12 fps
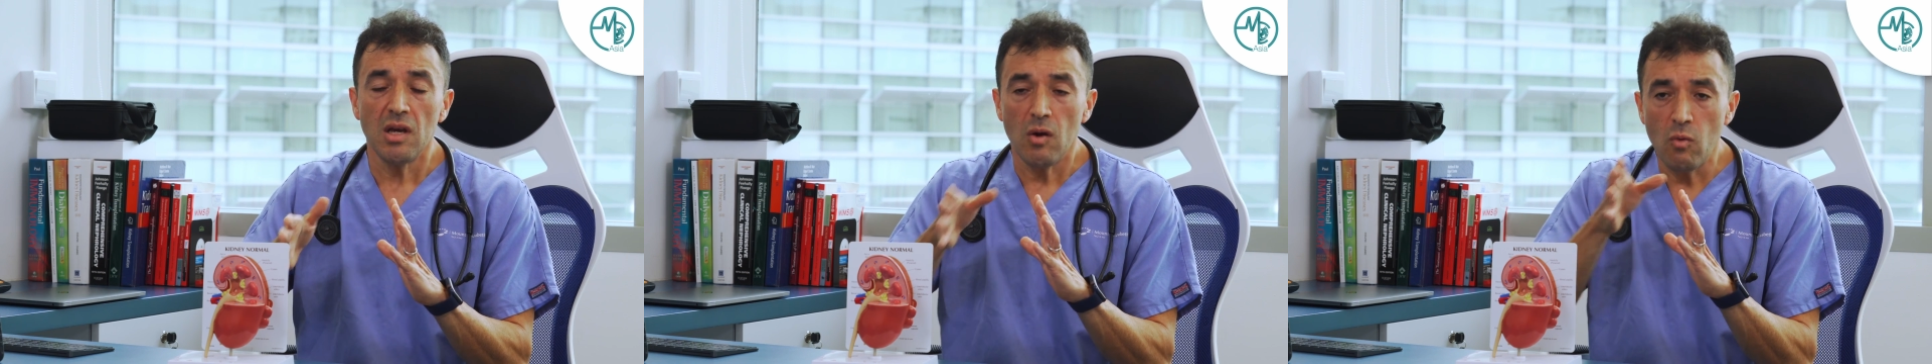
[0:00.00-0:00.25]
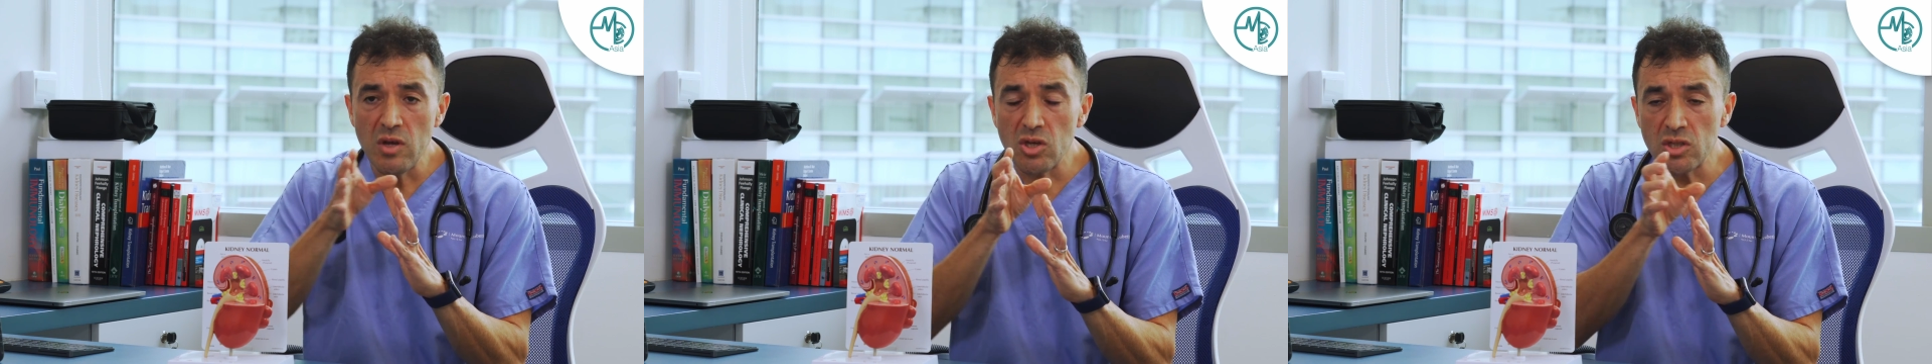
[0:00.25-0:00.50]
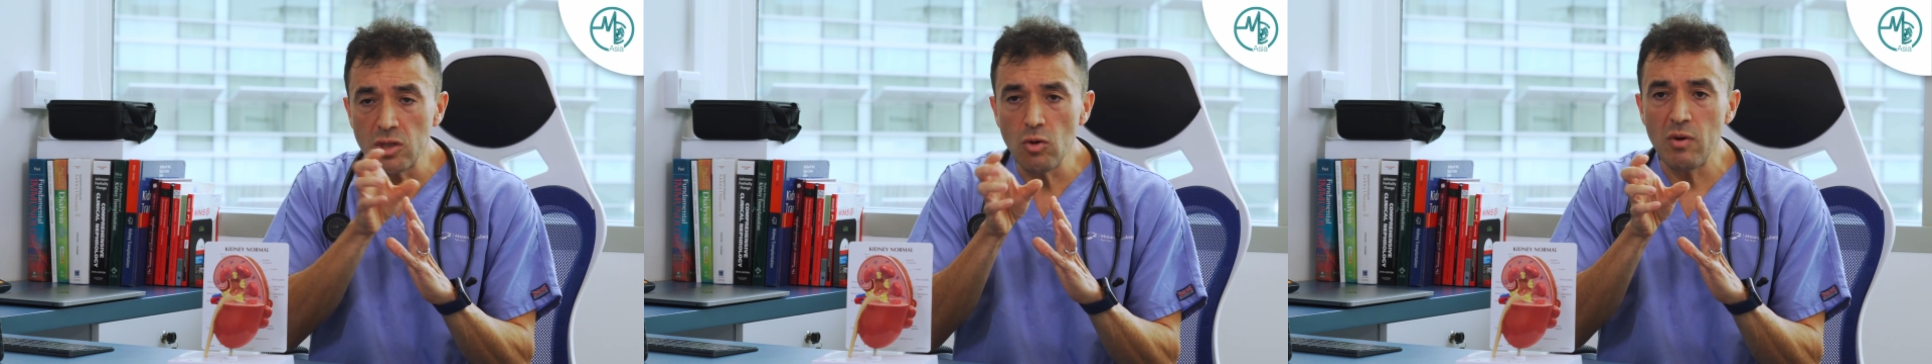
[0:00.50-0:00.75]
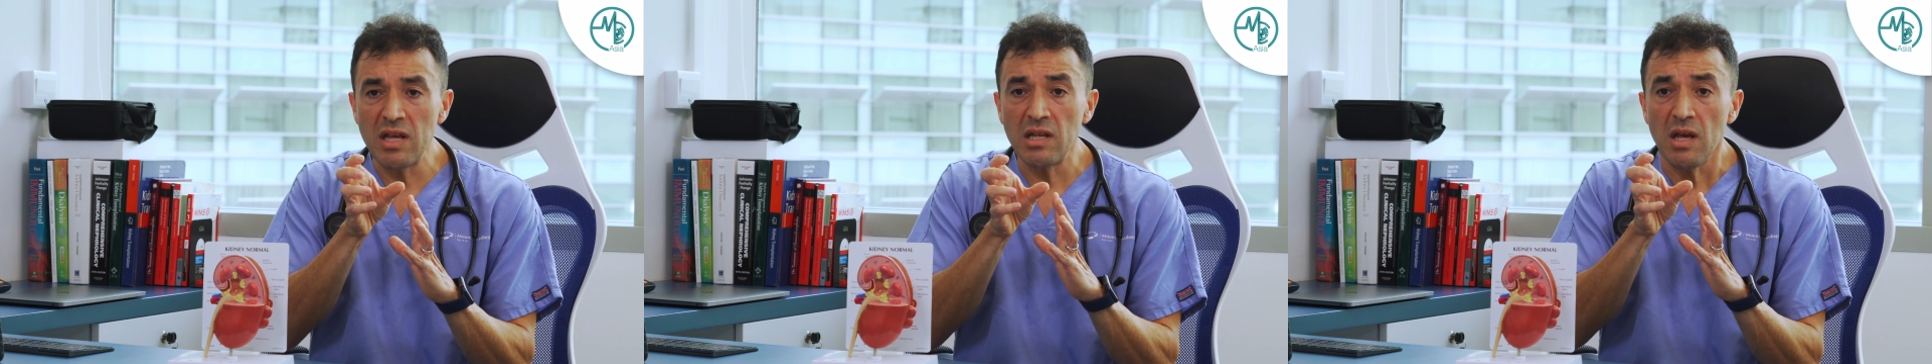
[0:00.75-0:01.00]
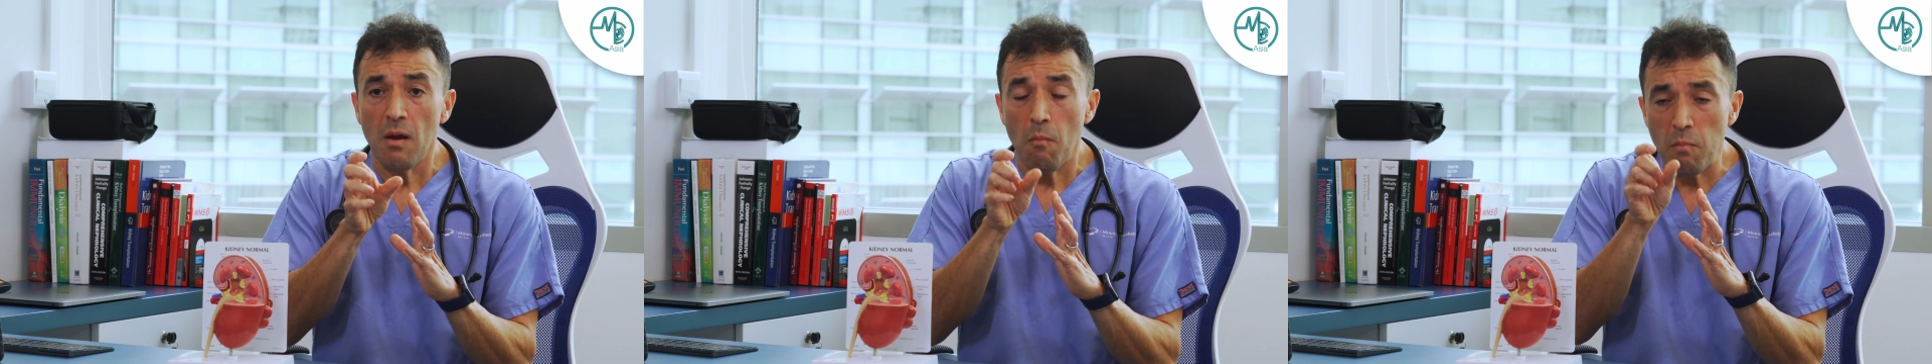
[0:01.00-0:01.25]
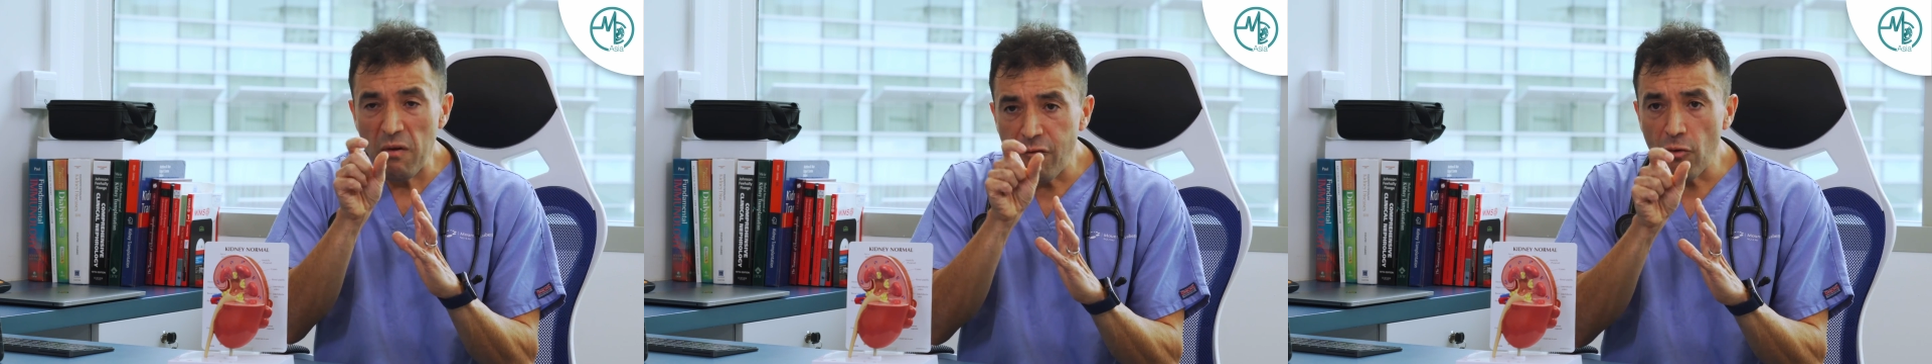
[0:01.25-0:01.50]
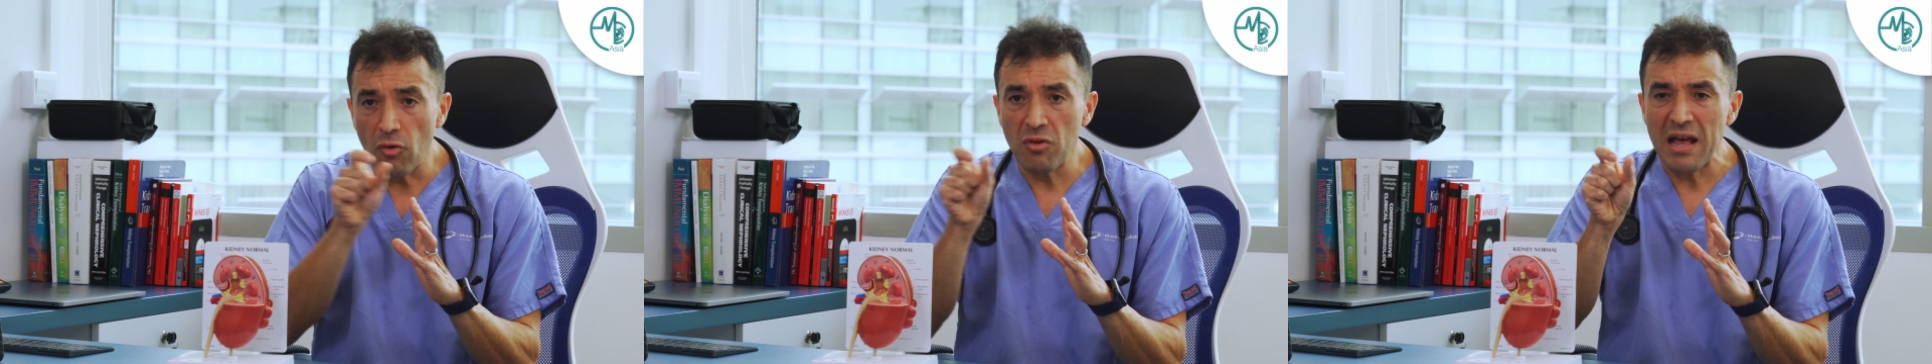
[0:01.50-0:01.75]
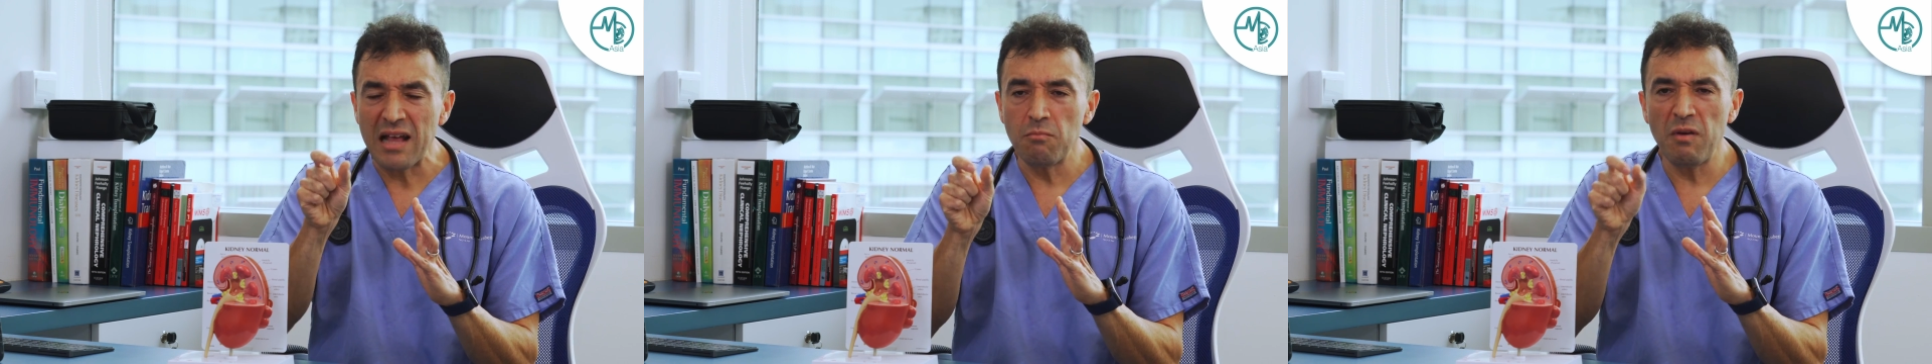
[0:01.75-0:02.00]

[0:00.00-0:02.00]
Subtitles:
We just do it before that,